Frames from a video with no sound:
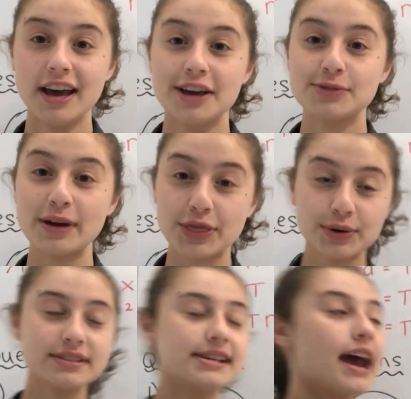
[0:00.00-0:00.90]
So I
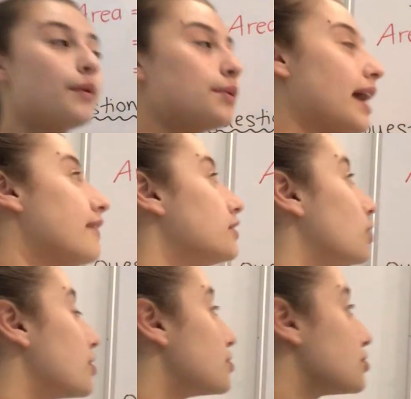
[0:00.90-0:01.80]
thought today we would have a
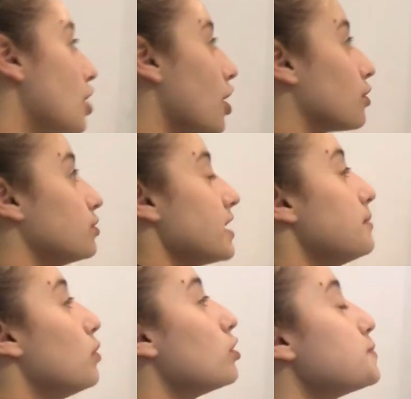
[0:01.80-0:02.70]
look at circles
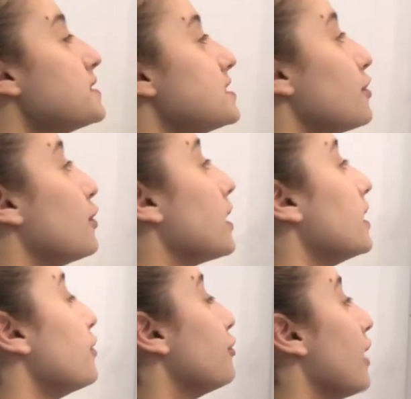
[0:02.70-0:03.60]
and more
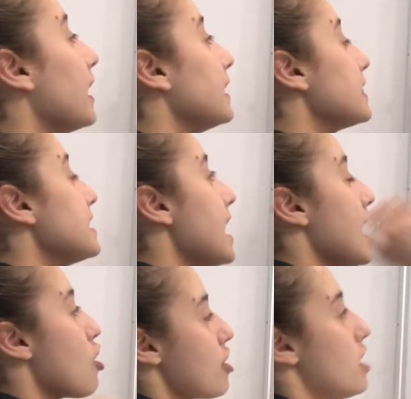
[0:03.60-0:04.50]
specifically finding the
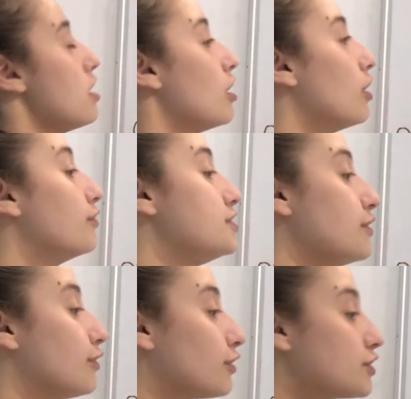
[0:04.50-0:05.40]
area of
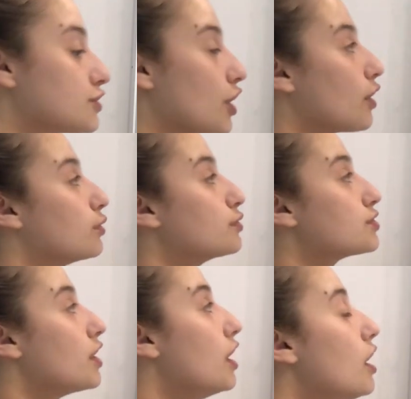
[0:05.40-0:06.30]
different
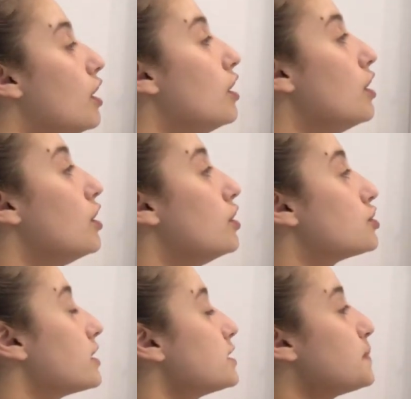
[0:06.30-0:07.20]
circles.
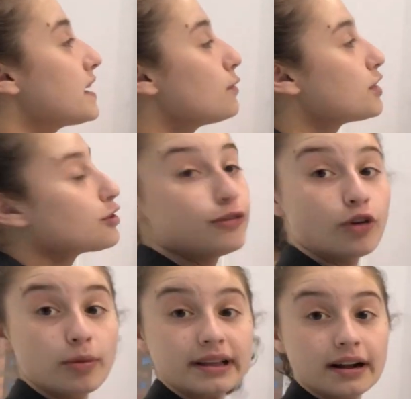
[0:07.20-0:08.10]
So let's begin with the
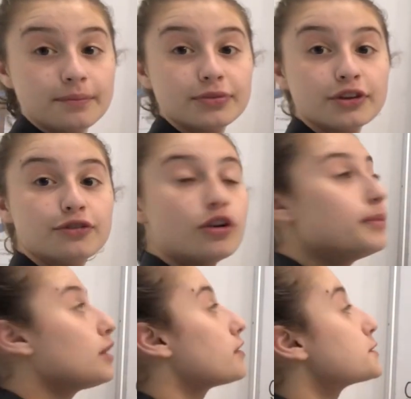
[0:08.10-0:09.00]
formula. The
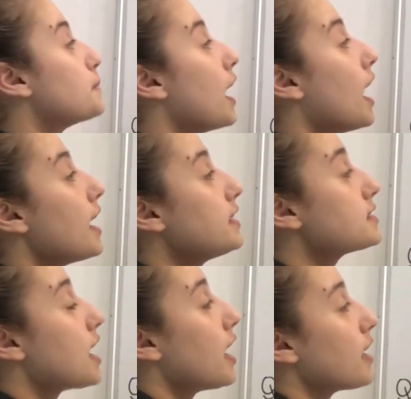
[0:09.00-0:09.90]
formula is pi
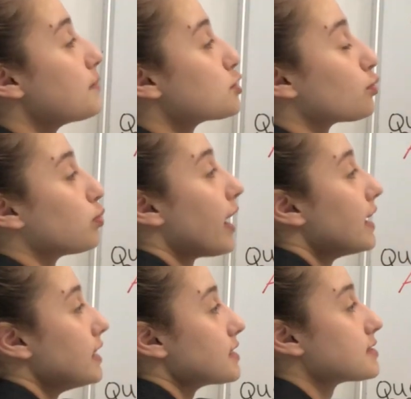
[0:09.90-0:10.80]
times
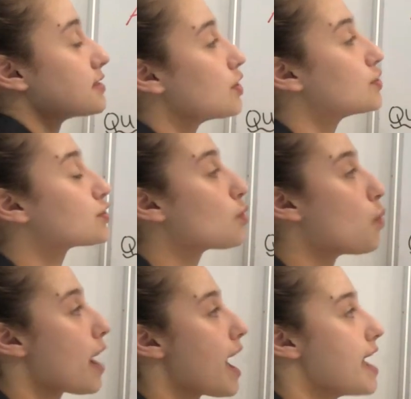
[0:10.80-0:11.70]
radius
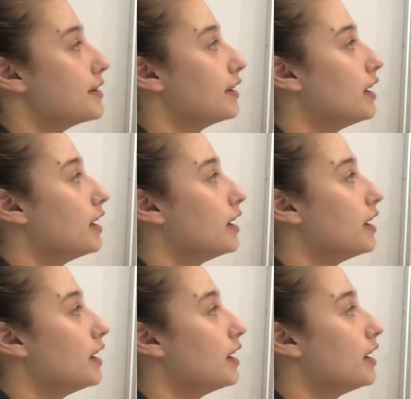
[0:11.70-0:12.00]
squared.